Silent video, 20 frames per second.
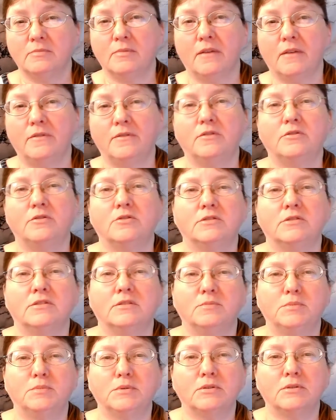my future
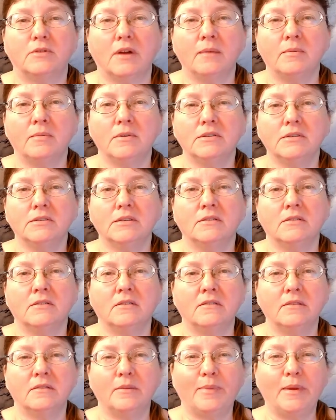subscribers, and
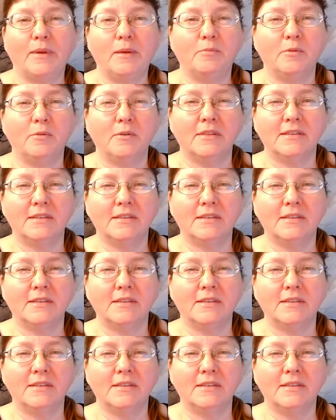all the people